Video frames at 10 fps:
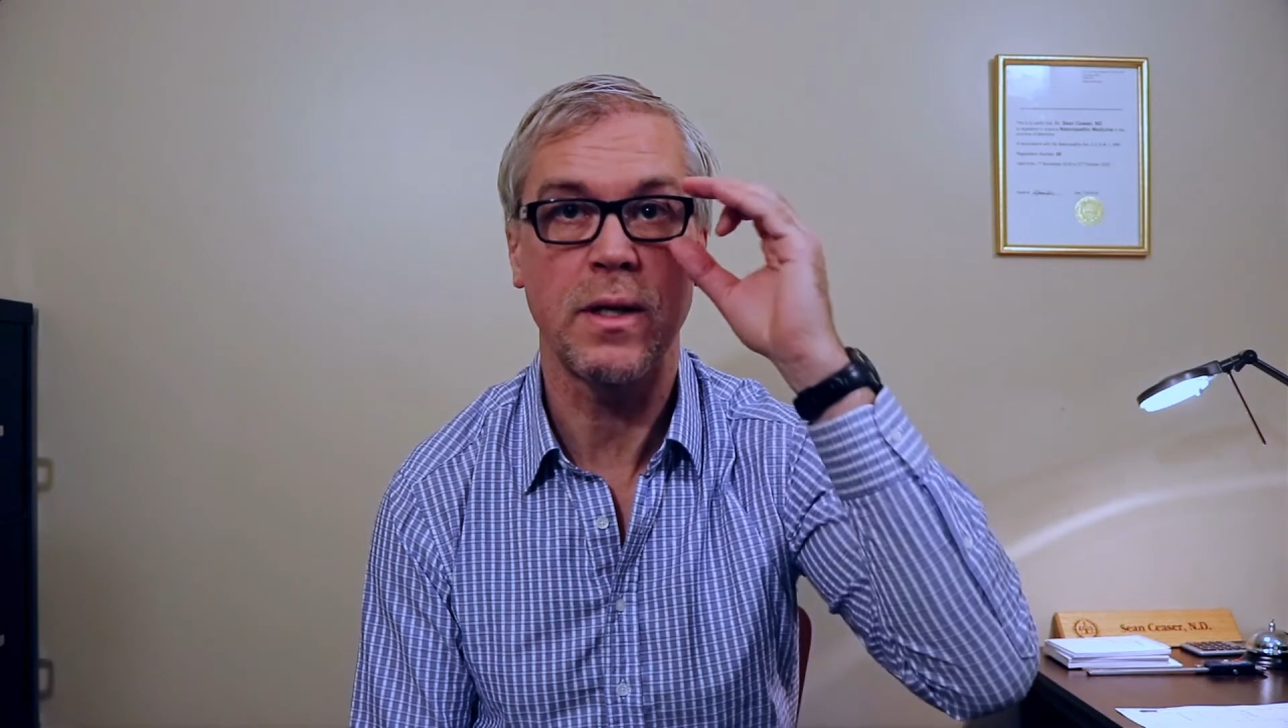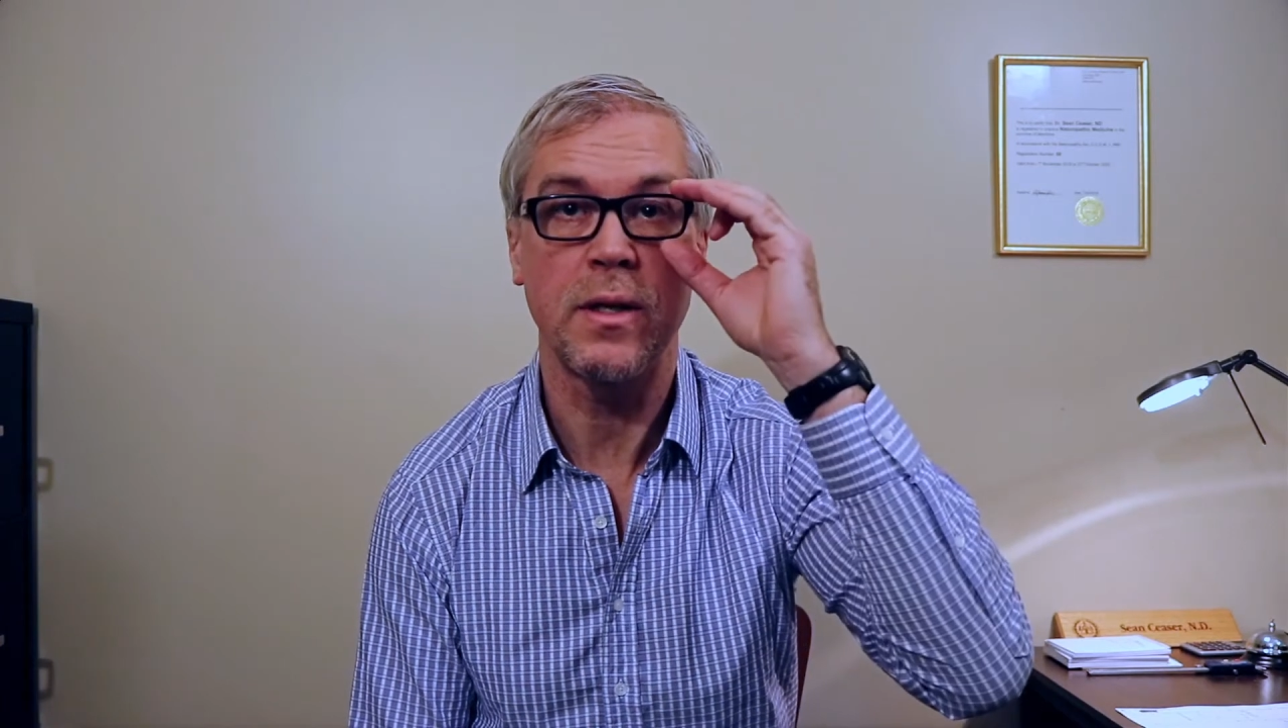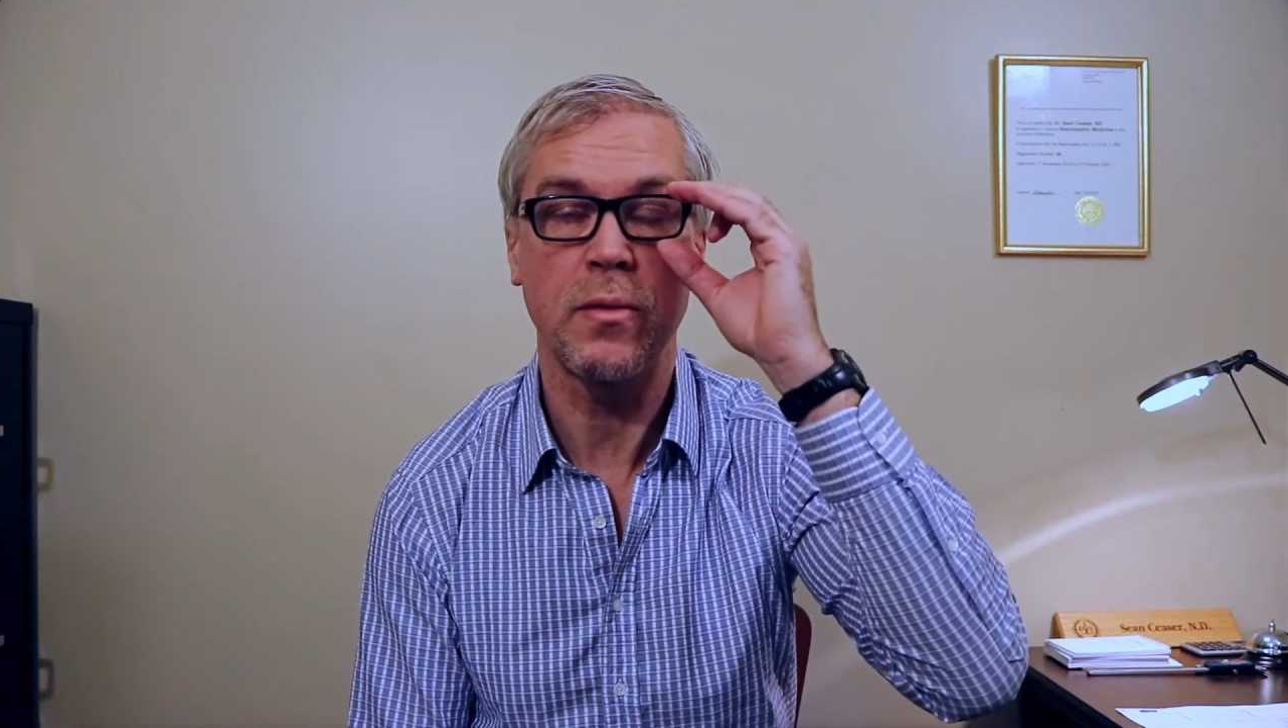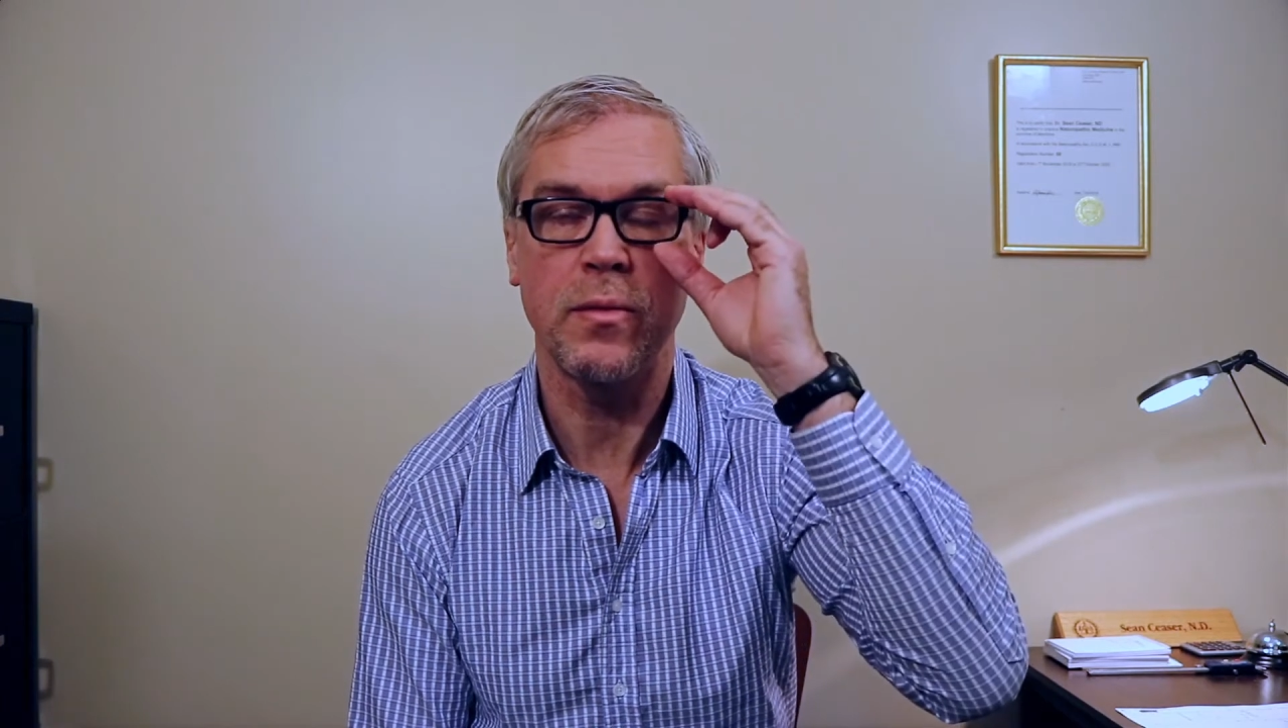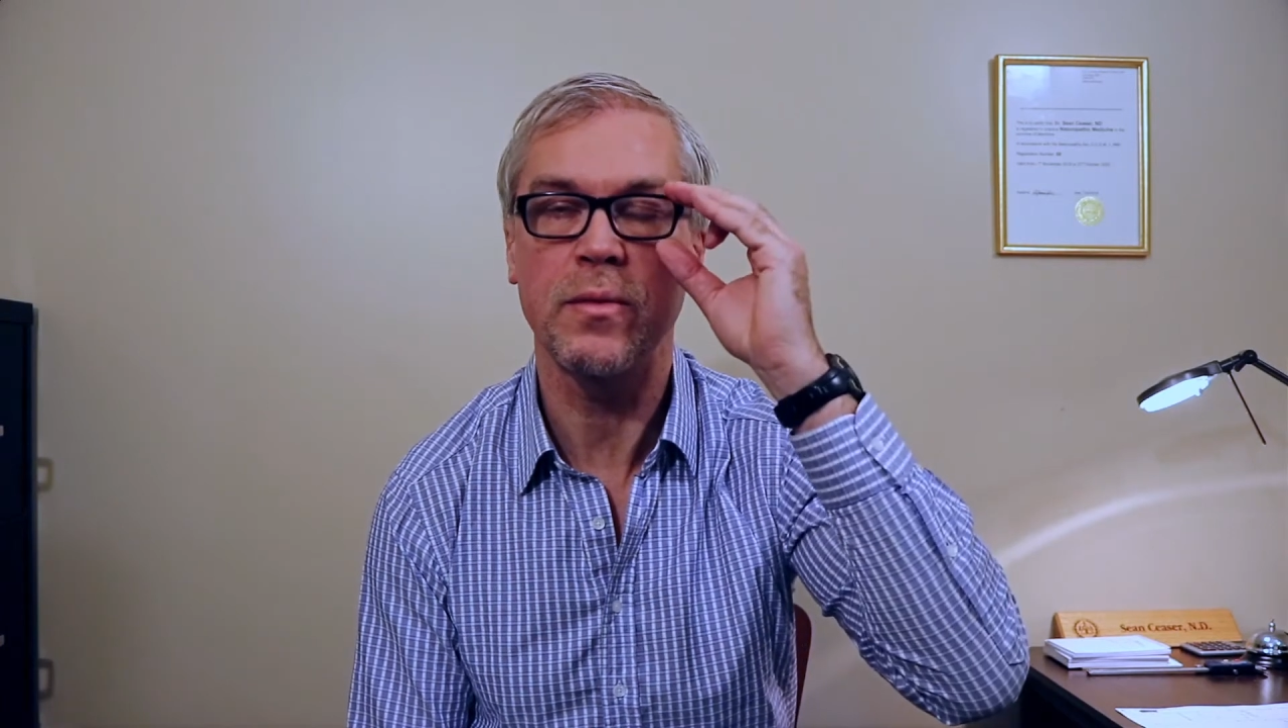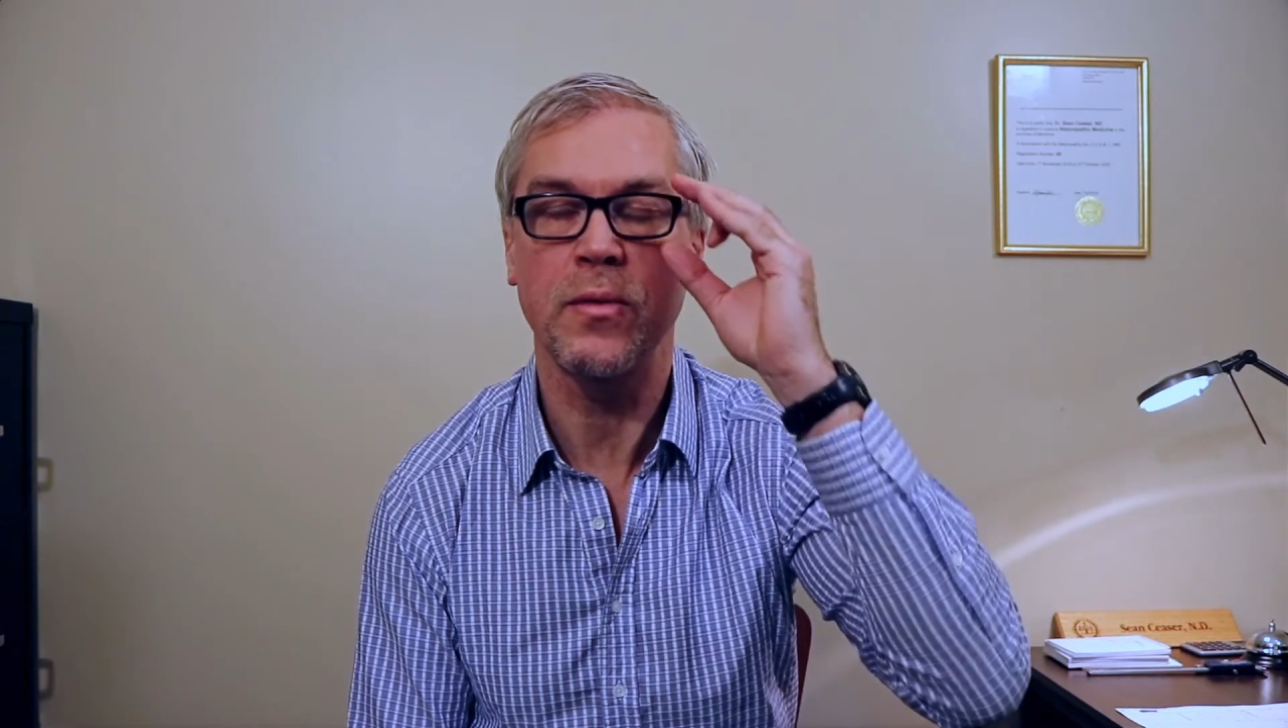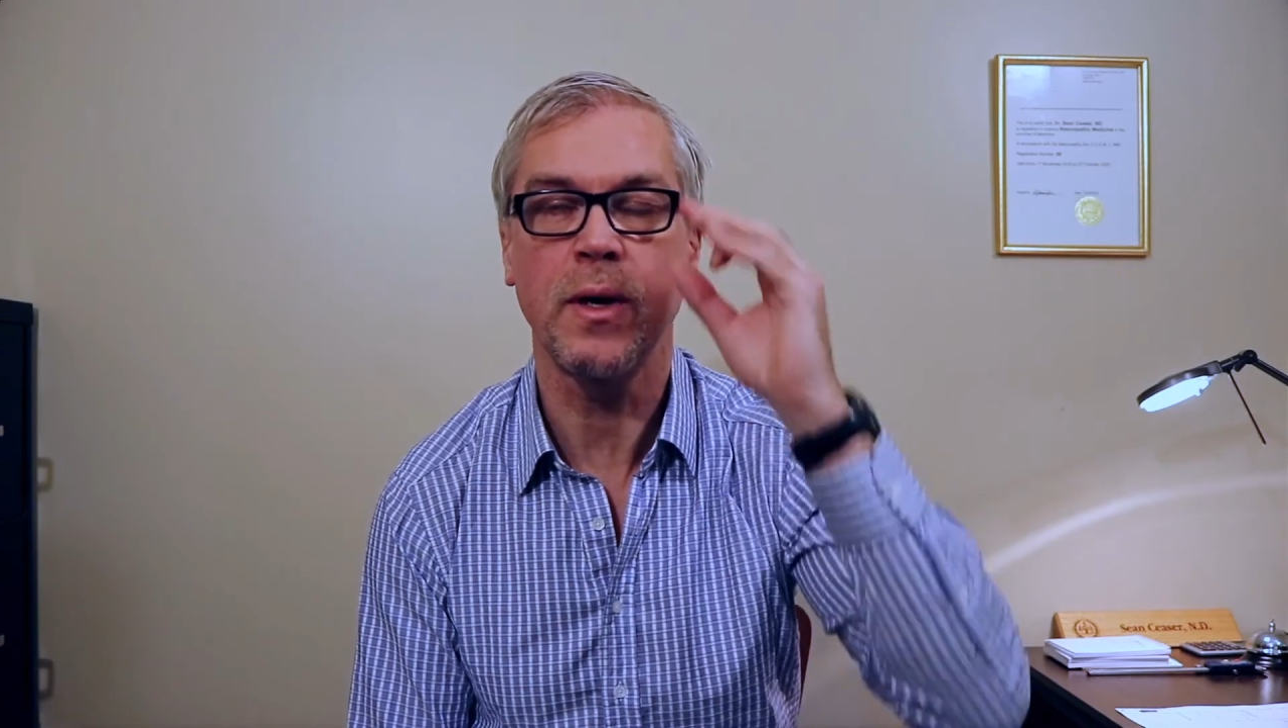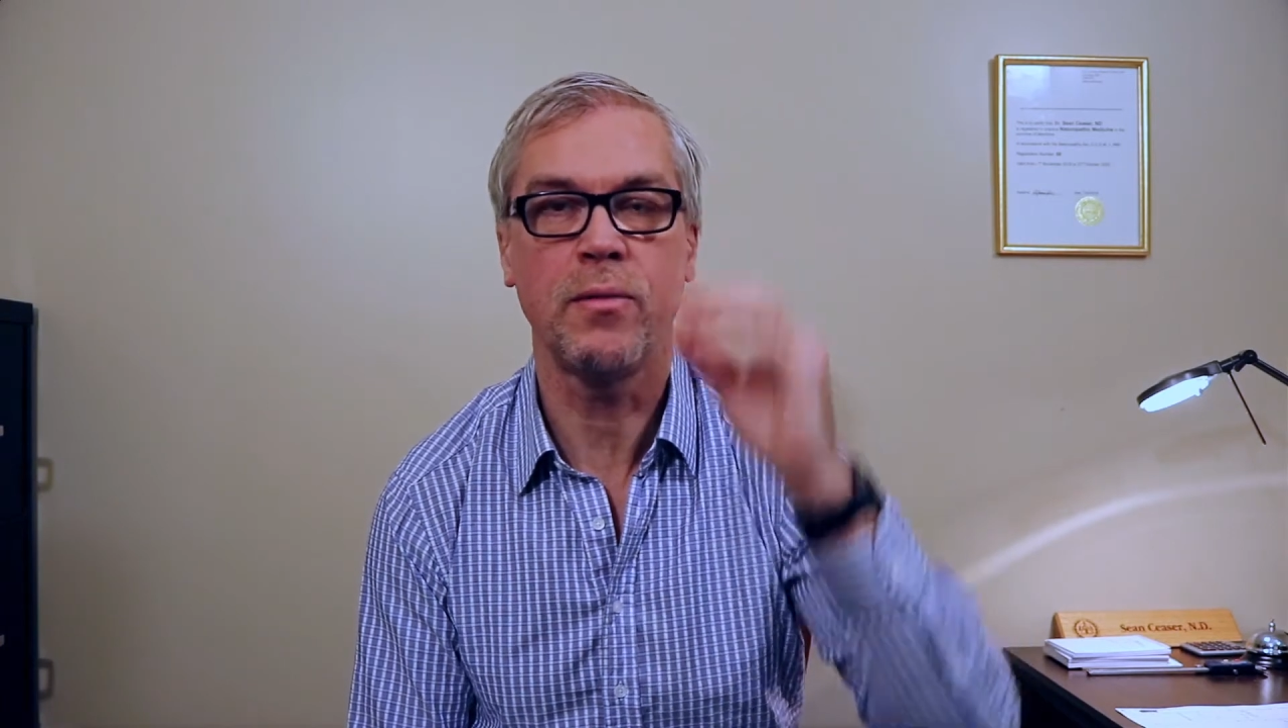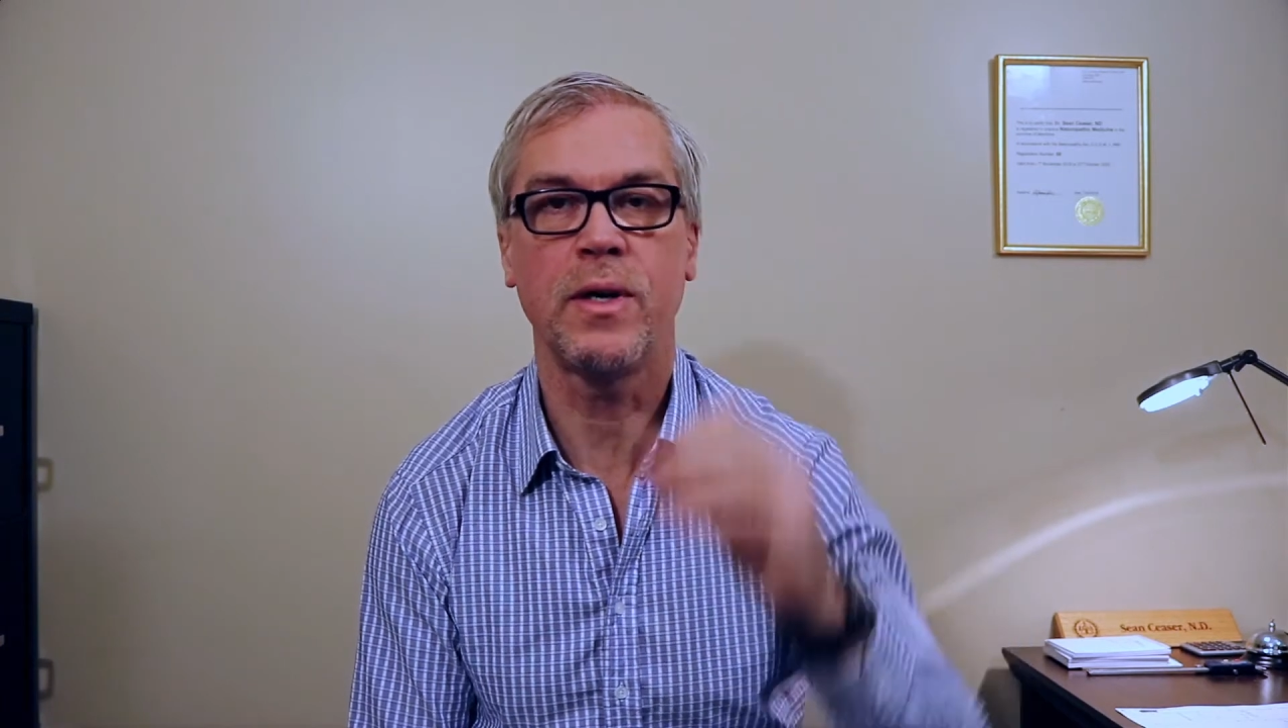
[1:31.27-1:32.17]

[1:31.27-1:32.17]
and they're quite